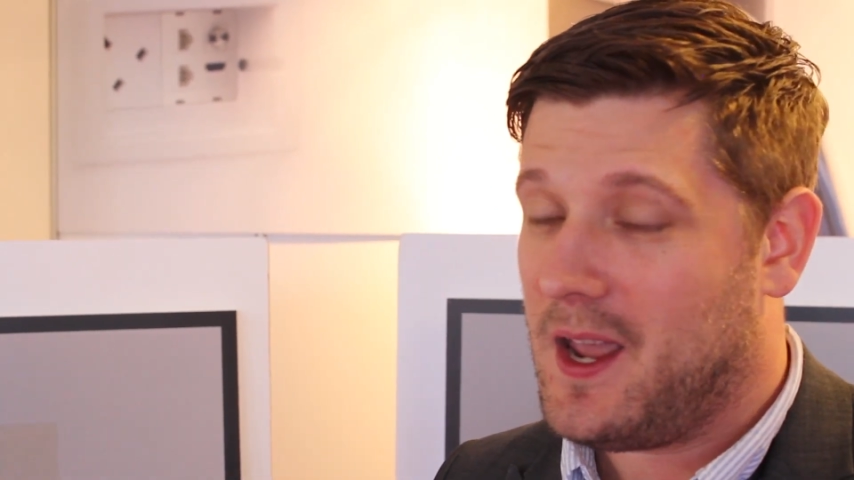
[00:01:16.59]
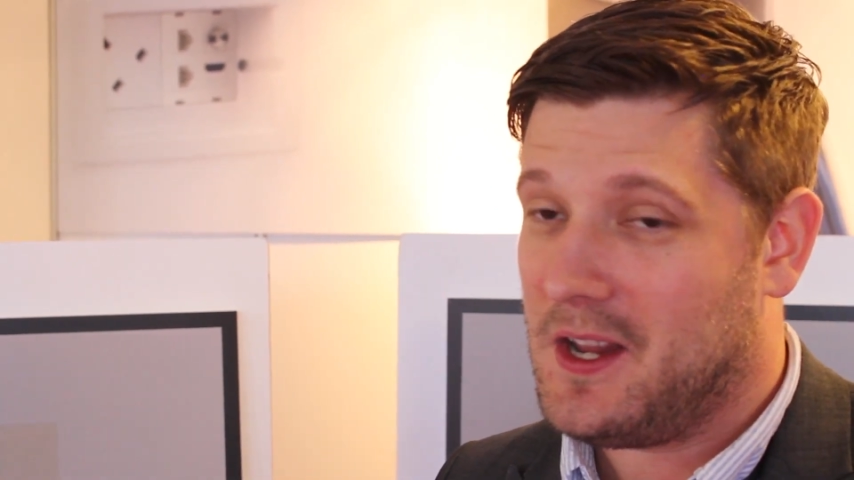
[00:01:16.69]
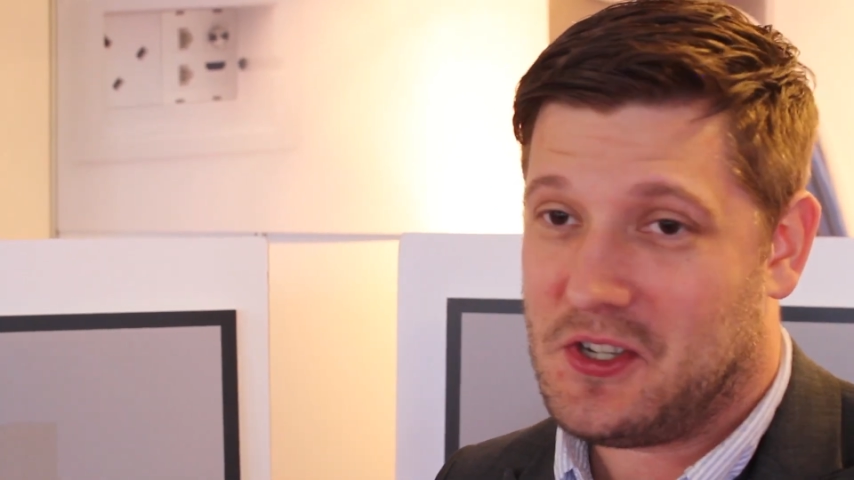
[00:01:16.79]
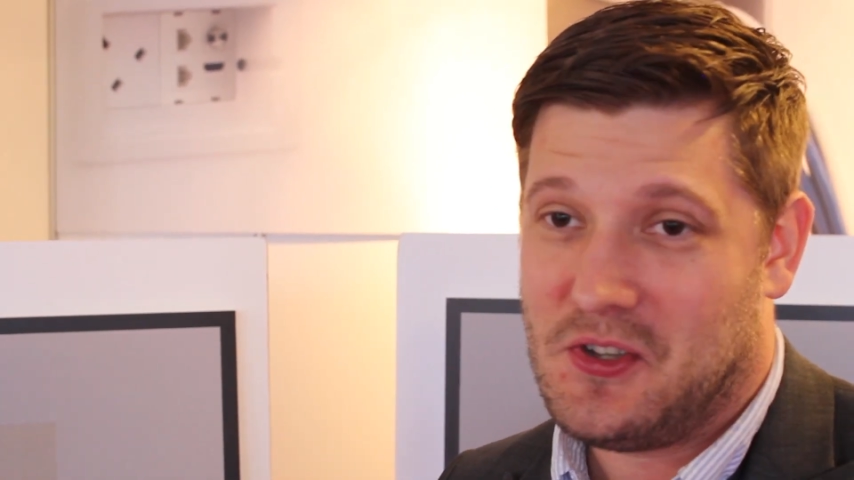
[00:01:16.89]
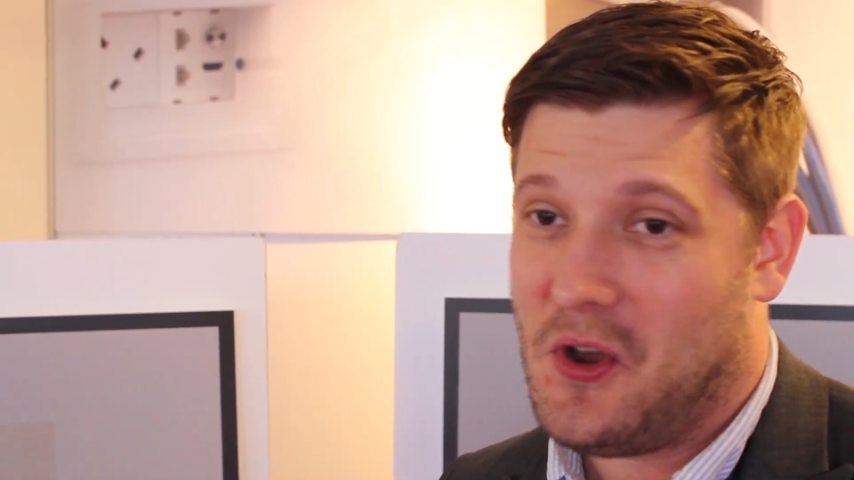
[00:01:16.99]

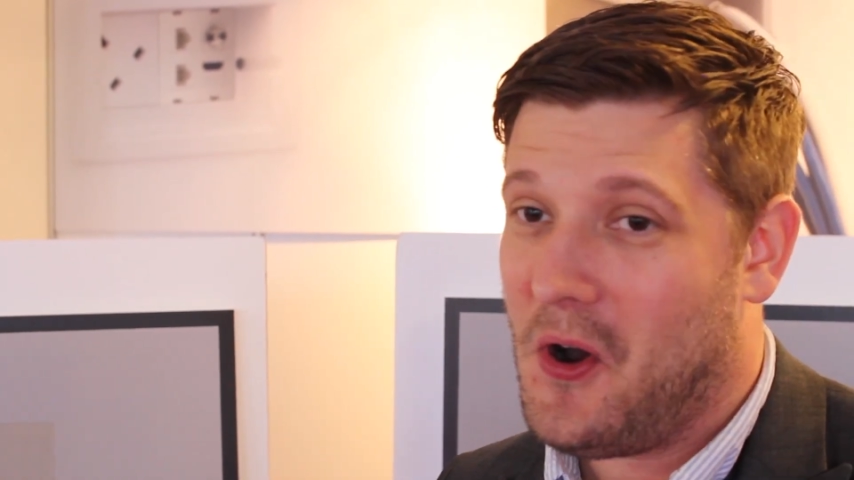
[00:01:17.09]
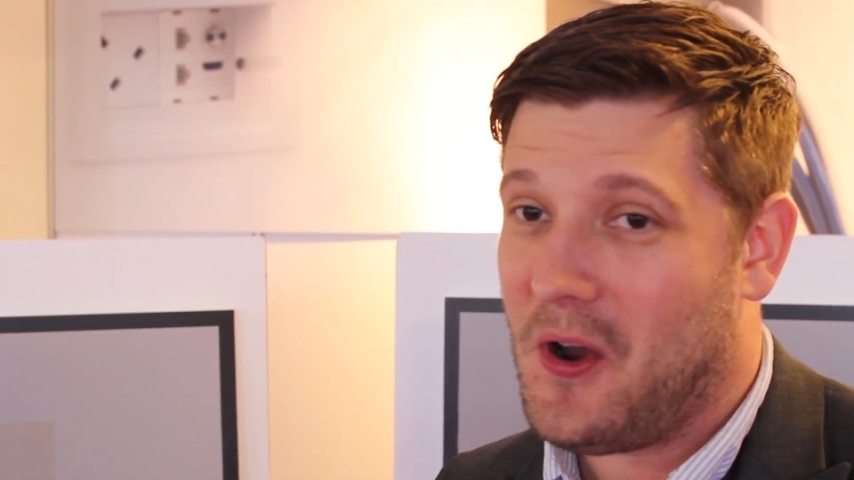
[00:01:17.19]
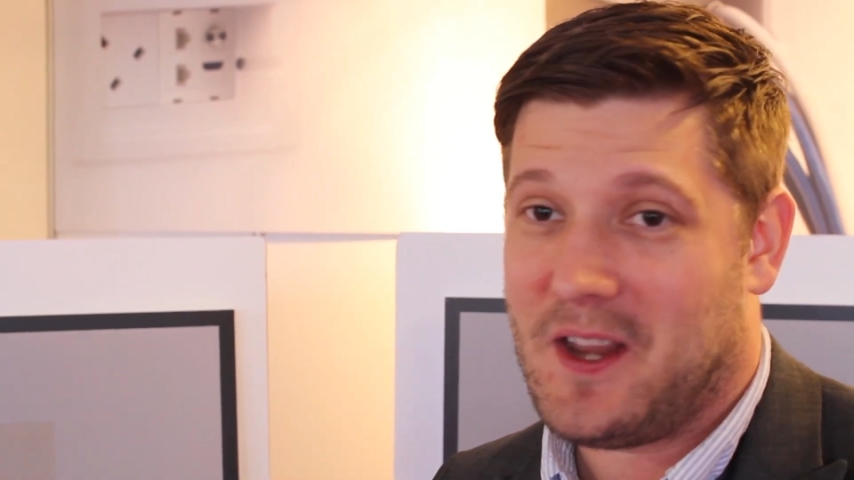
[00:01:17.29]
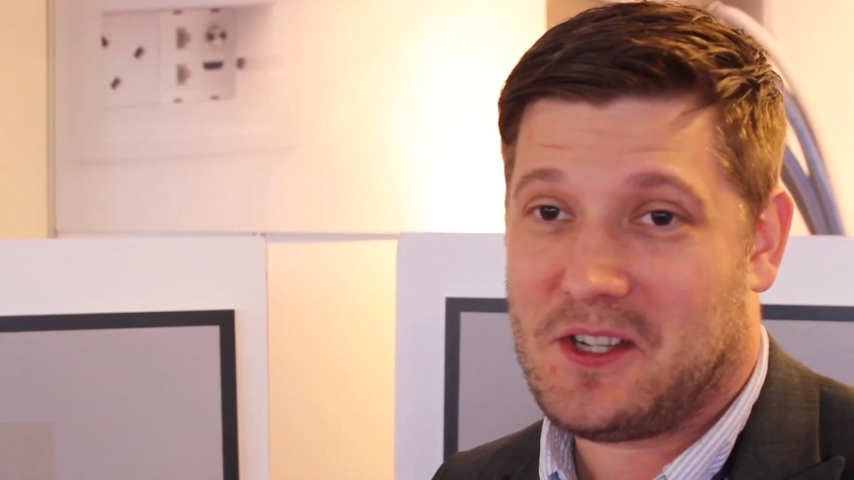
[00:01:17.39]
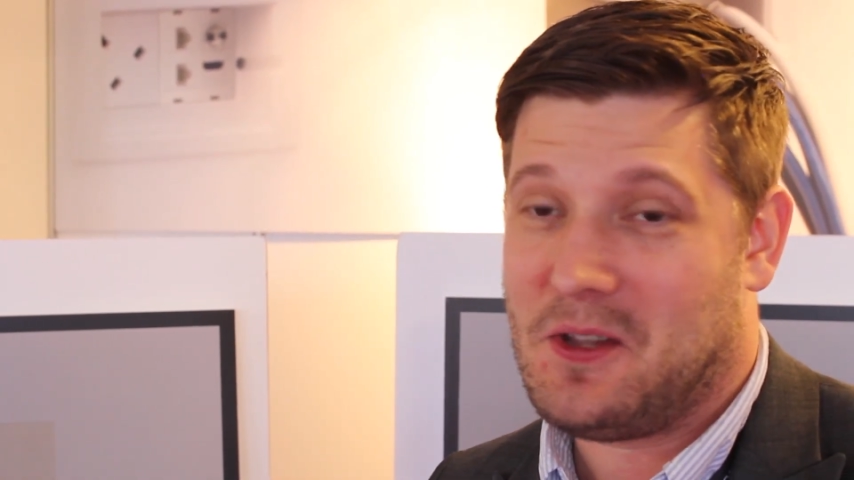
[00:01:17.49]
It's
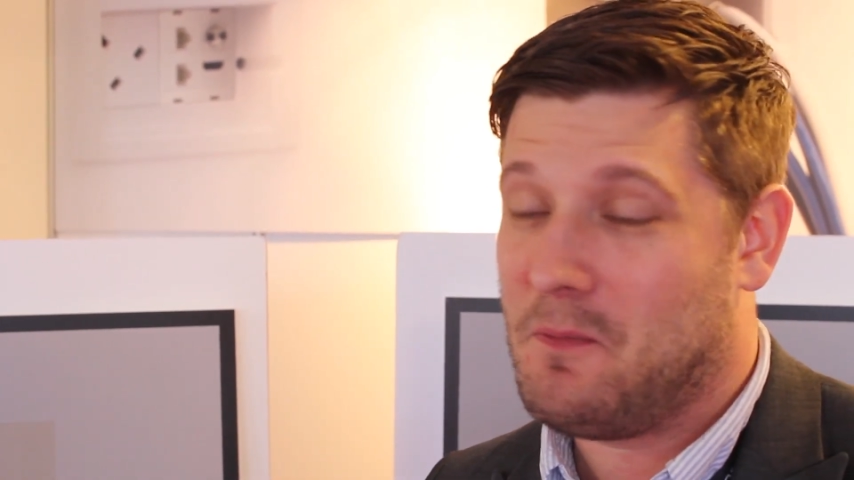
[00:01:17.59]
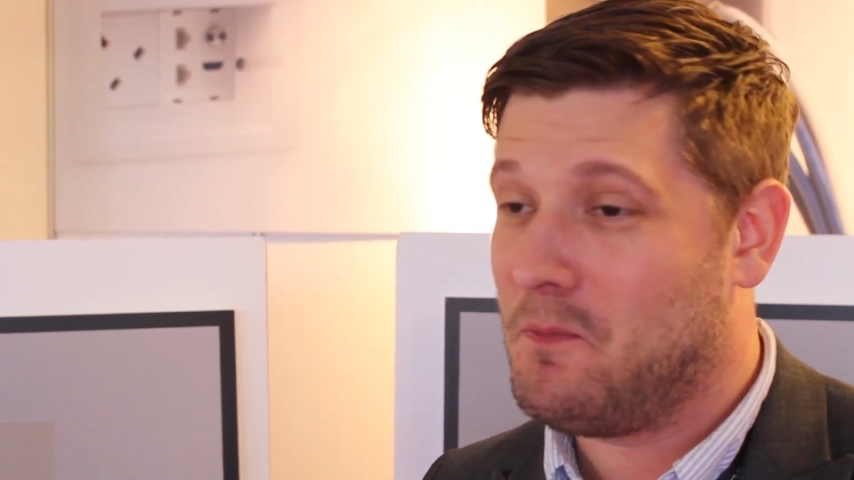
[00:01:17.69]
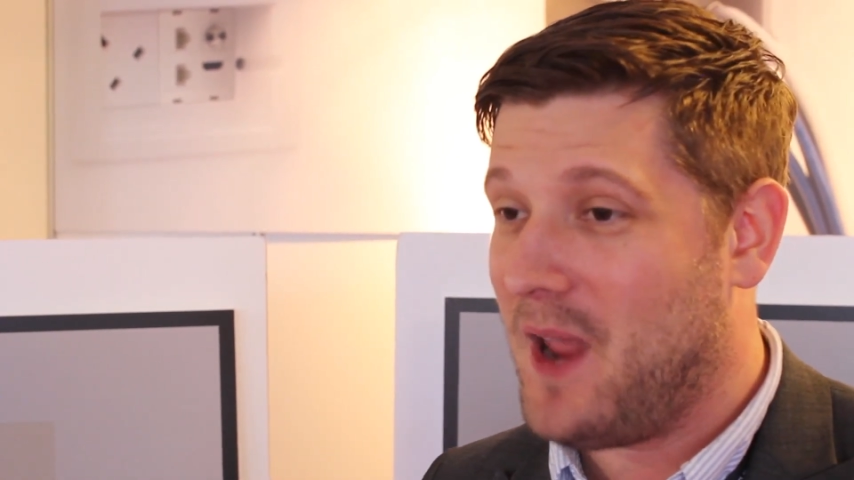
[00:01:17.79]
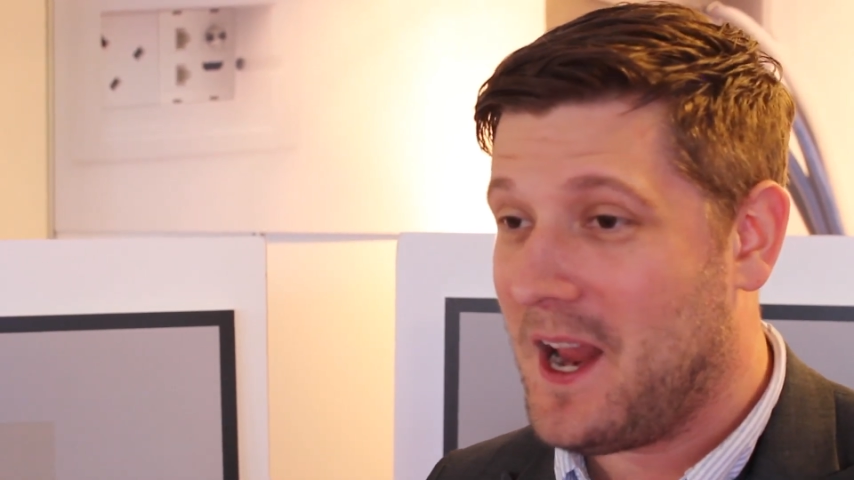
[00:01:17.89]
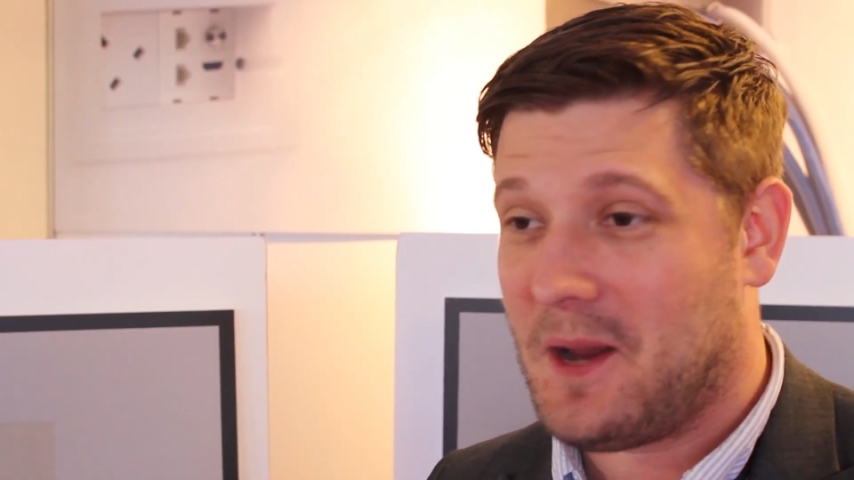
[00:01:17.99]
not, it's the
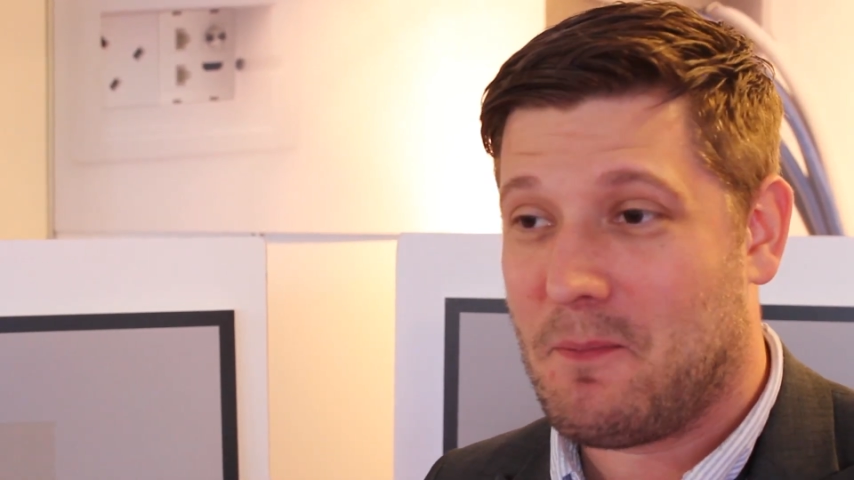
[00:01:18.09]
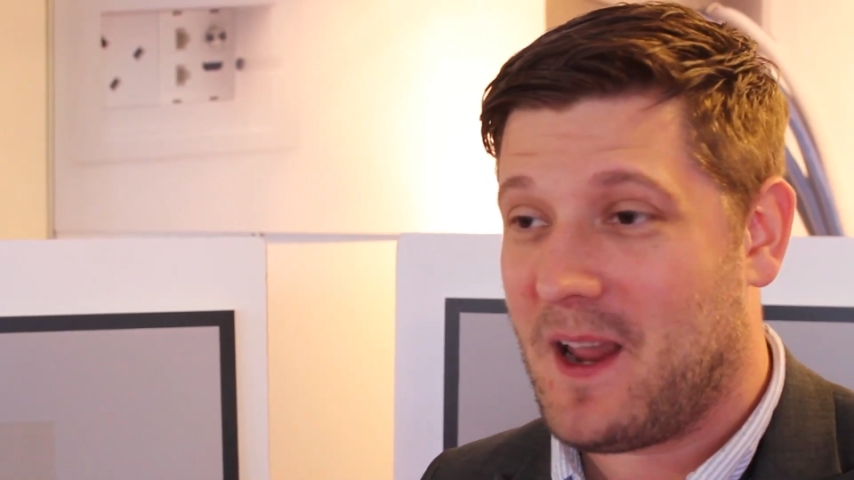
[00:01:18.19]
big